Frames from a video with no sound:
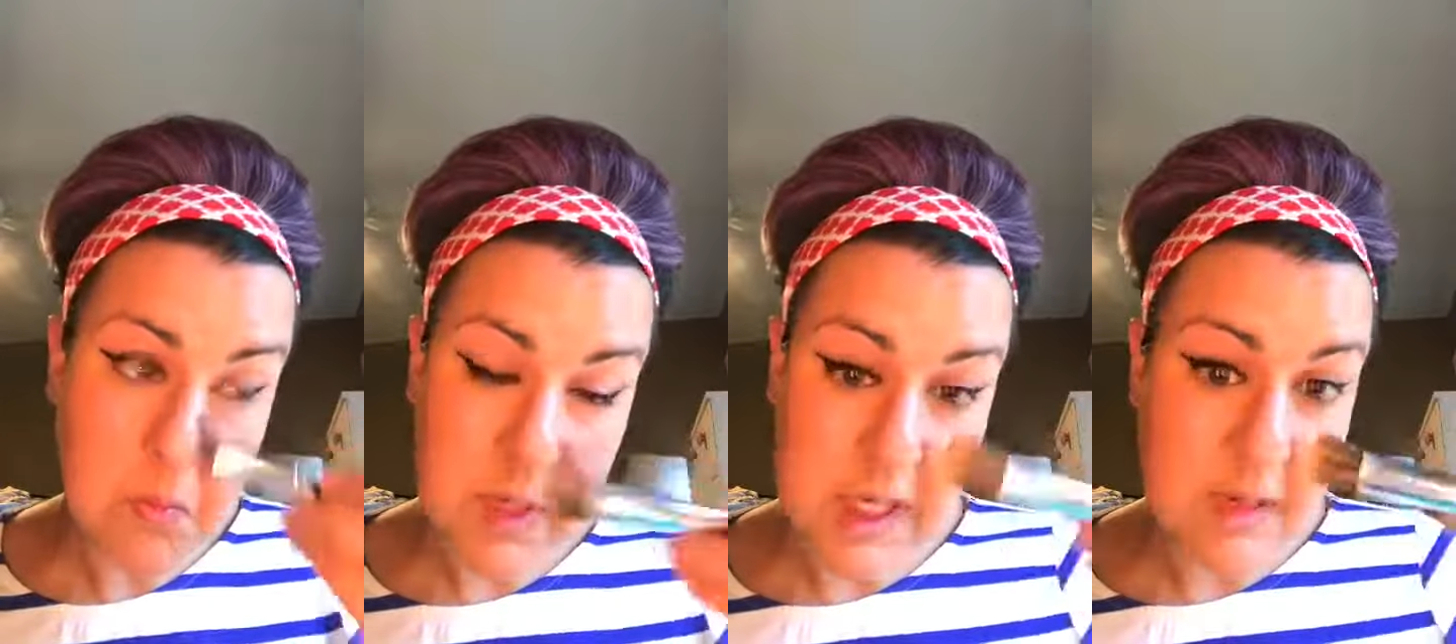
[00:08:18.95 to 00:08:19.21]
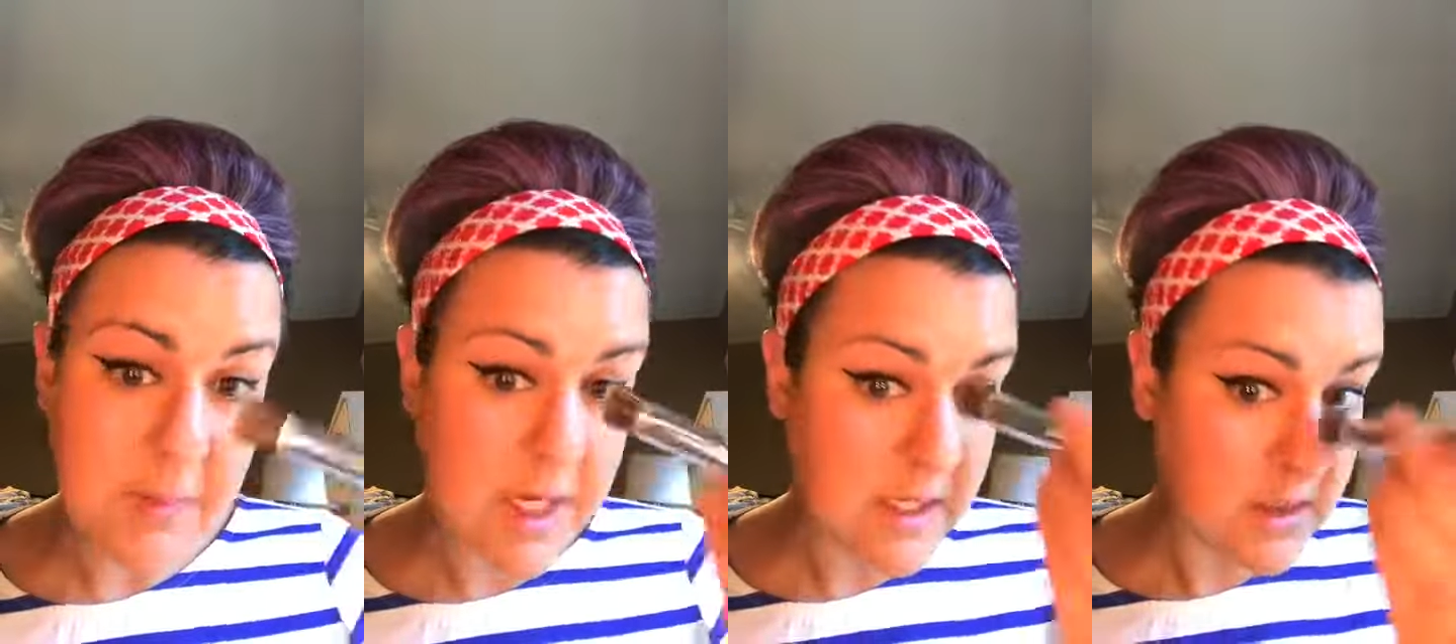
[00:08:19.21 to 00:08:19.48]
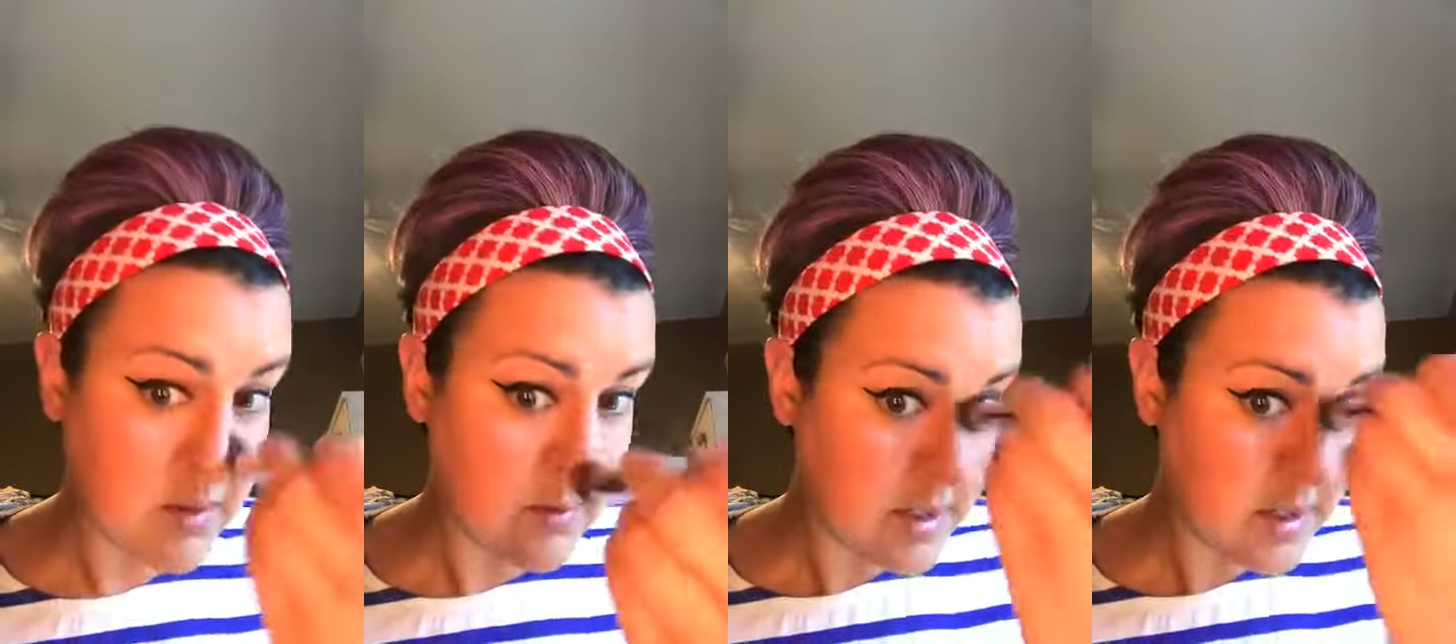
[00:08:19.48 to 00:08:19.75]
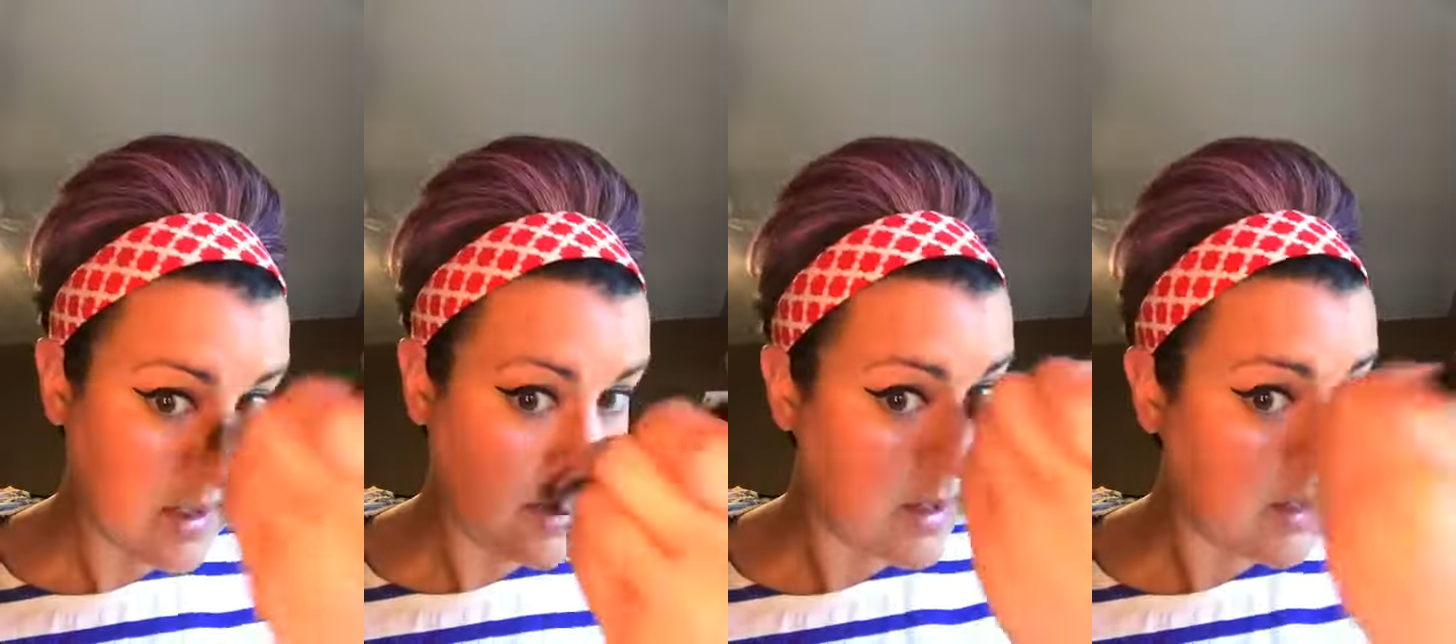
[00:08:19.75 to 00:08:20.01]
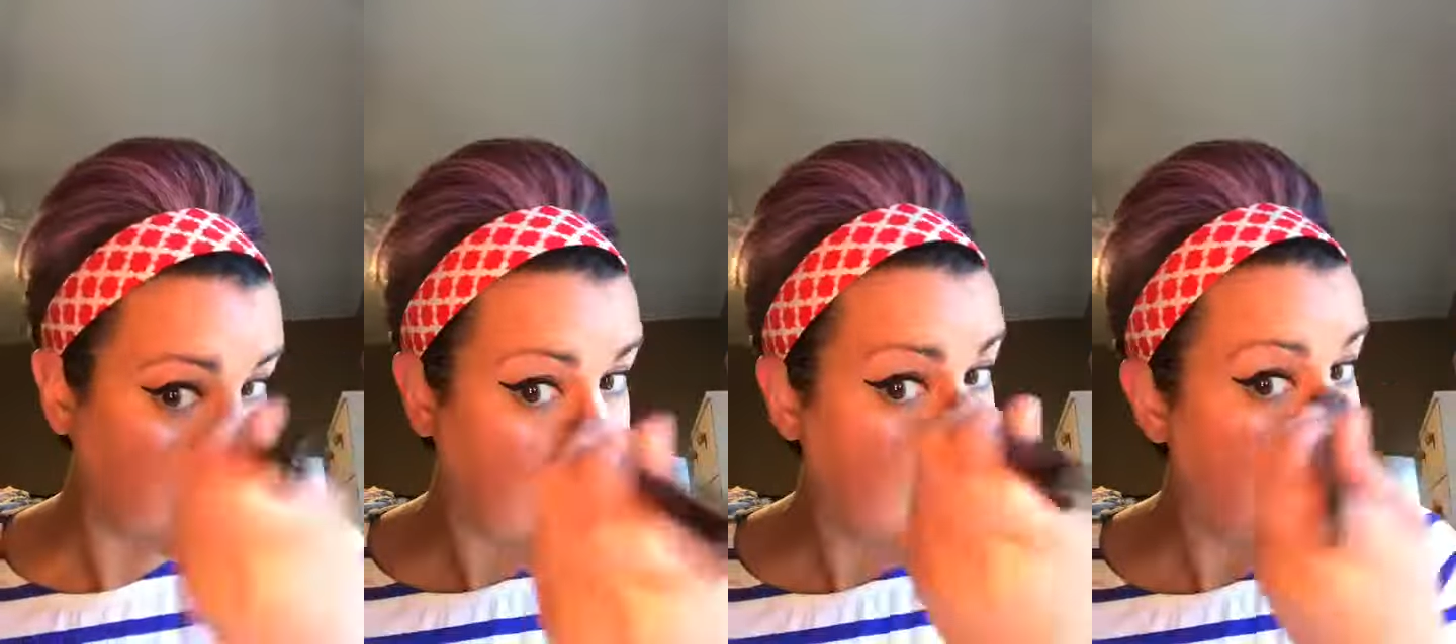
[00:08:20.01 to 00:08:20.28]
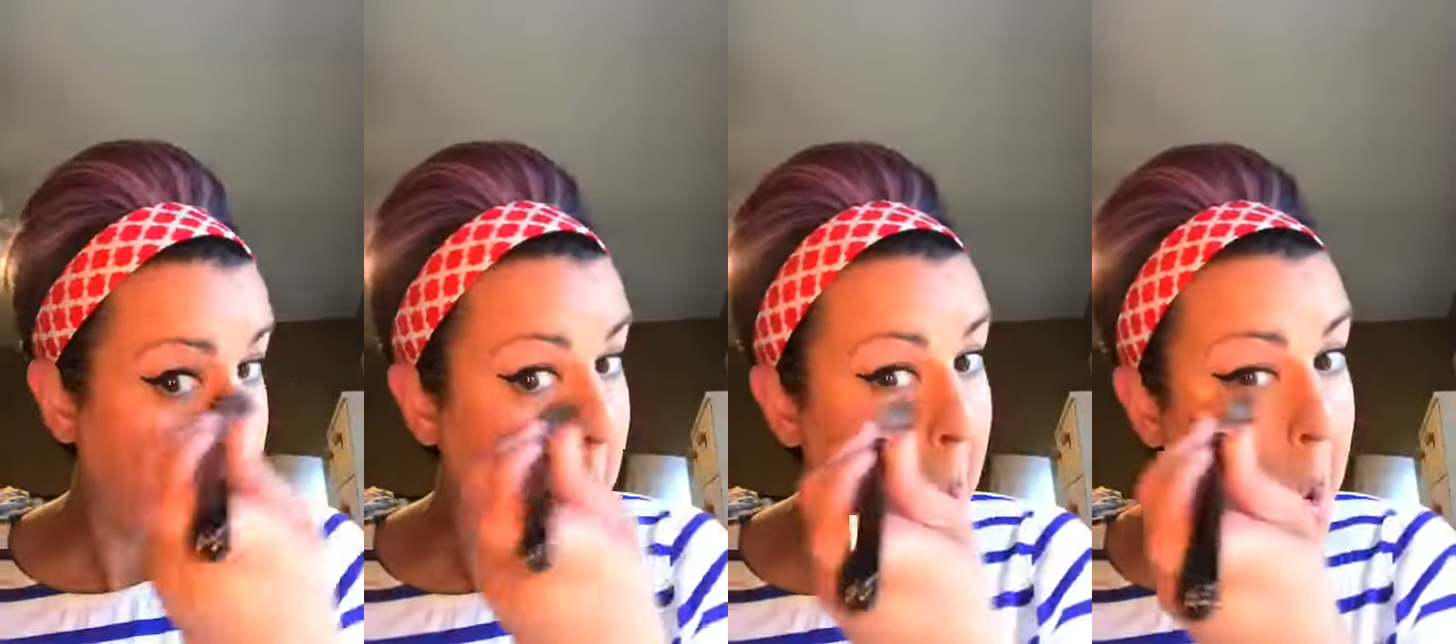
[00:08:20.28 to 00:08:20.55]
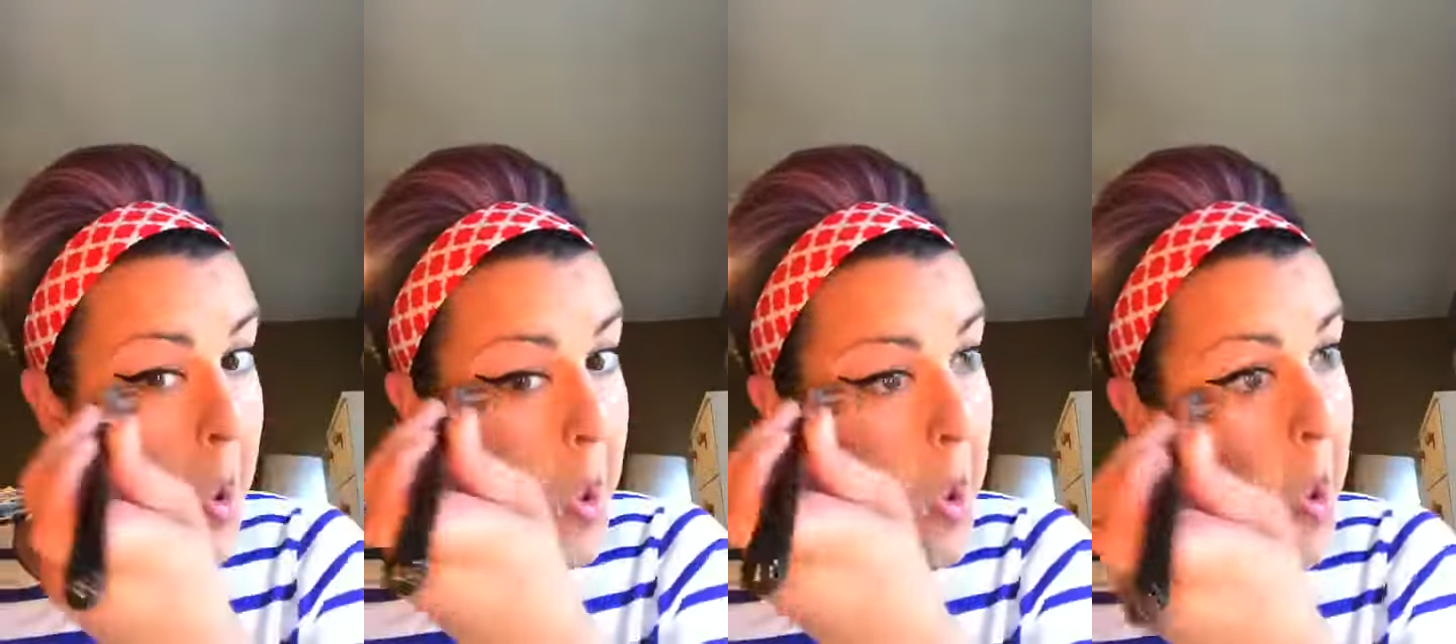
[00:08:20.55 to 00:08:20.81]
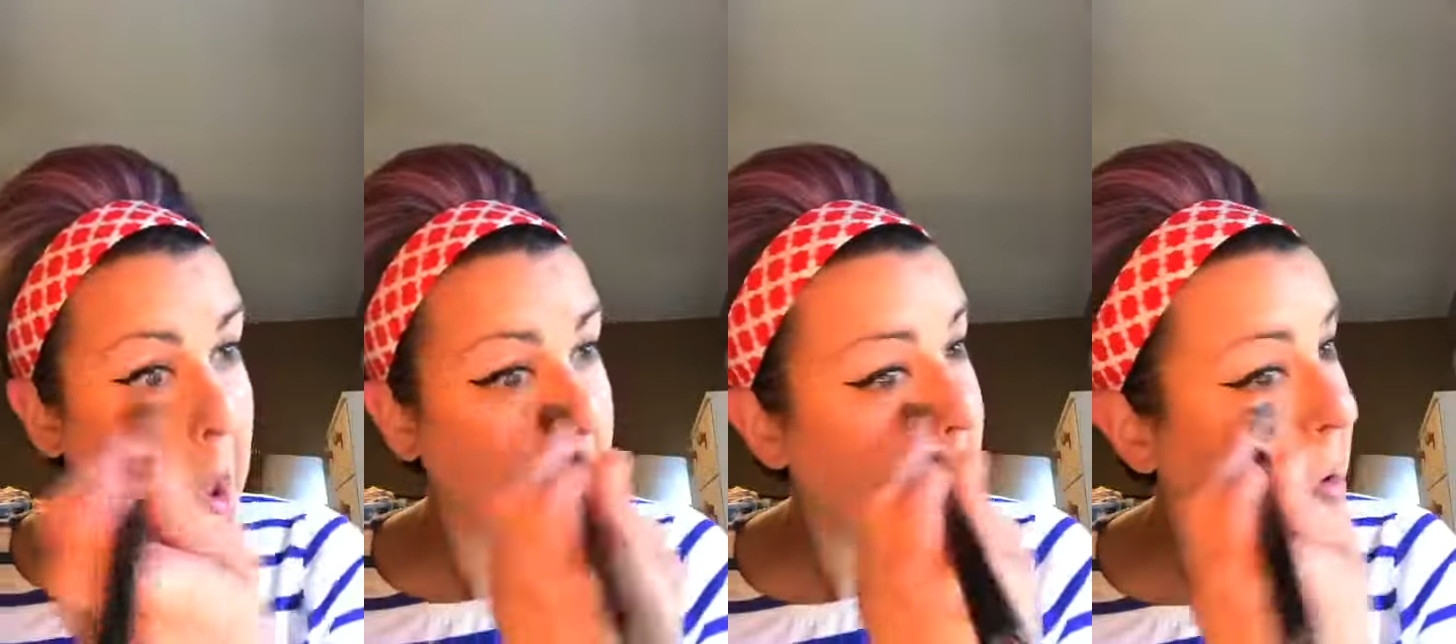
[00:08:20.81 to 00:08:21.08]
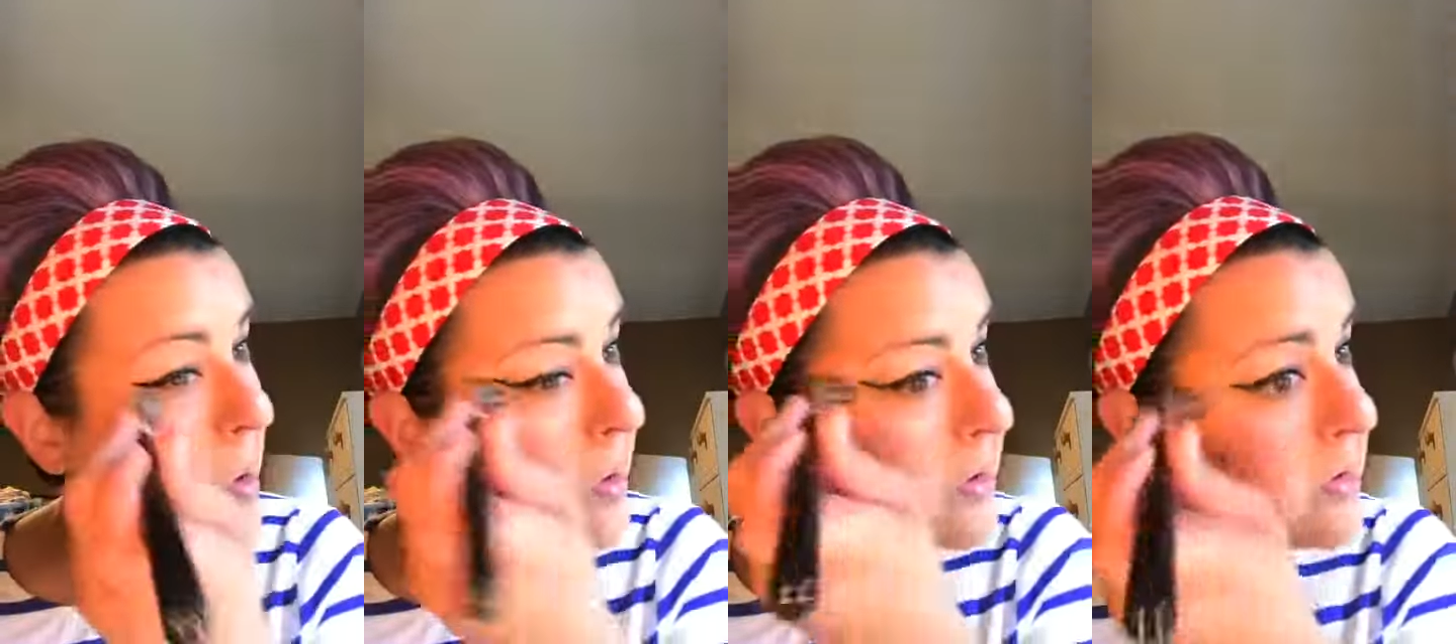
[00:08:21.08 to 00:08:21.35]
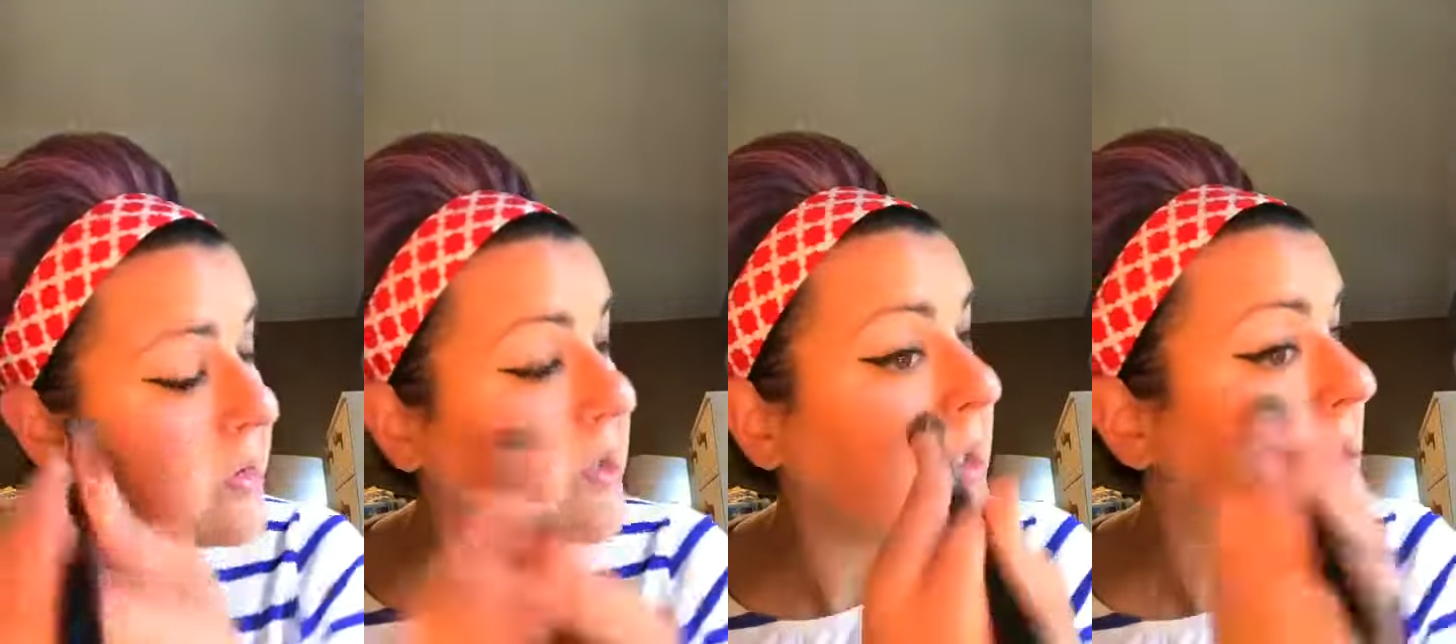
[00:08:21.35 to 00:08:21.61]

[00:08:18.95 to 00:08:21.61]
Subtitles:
Anybody doing anything? You